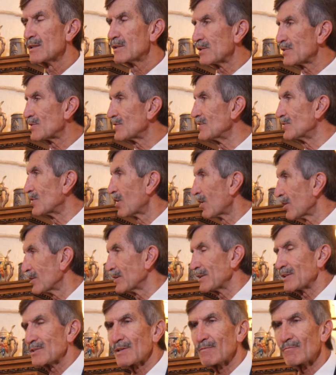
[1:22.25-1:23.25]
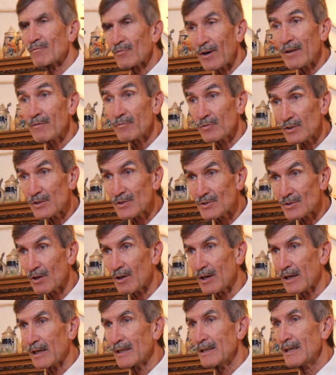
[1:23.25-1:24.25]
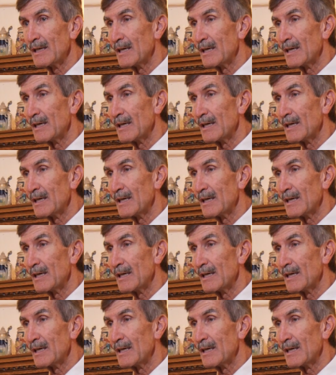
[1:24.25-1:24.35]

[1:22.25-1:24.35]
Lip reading: Listen, darlings, I'm frightfully sorry,